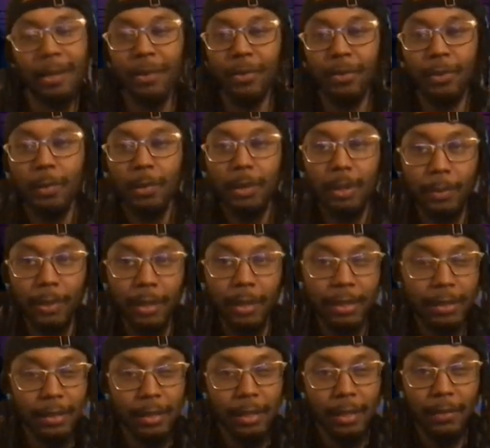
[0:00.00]
I don't know what it
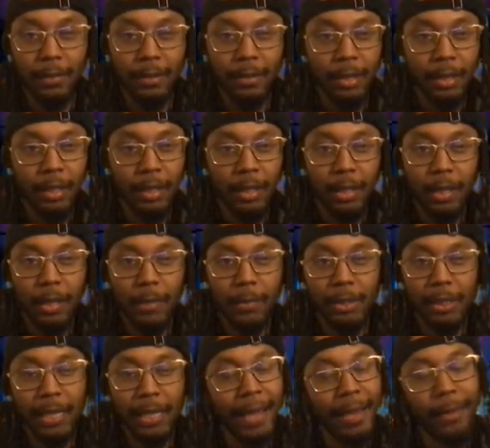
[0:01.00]
was though. It
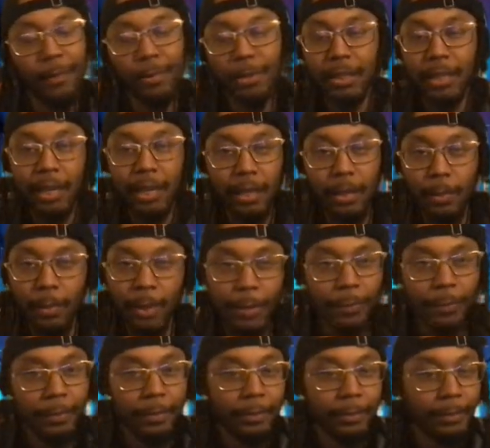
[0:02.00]
was kind. it was taken away
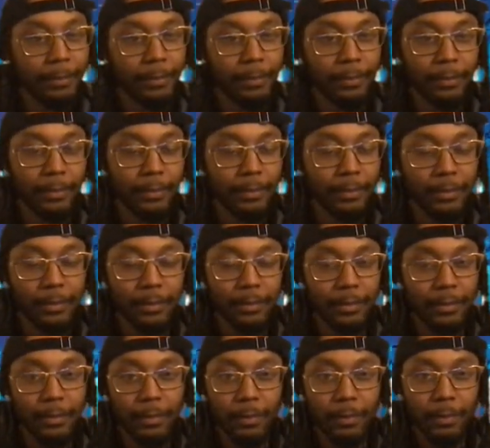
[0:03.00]
from
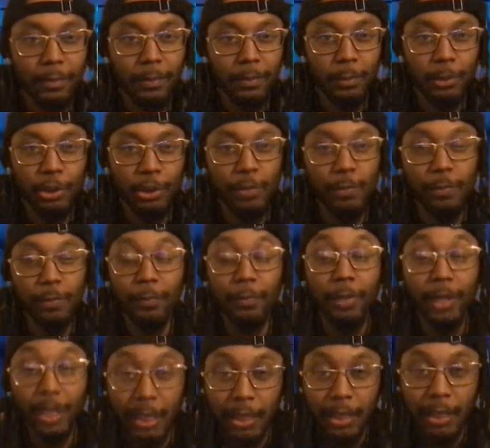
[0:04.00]
what you
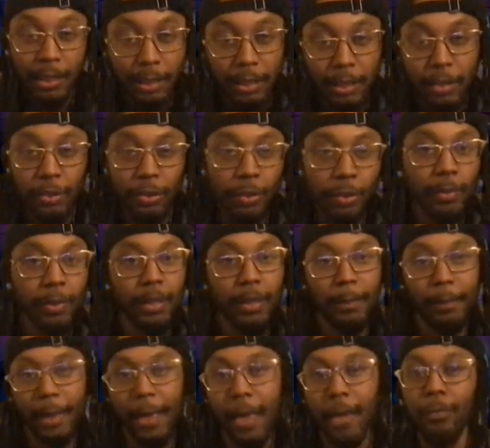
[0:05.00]
really needed to do in the
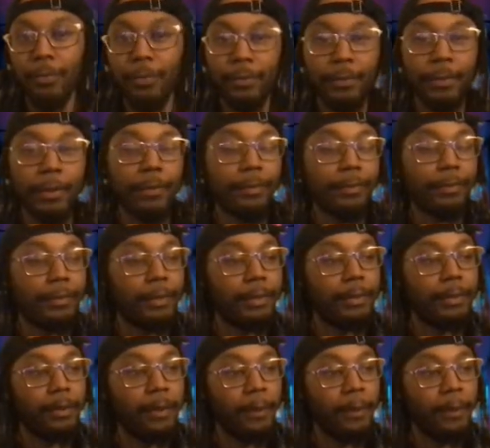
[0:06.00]
battle for real, for real.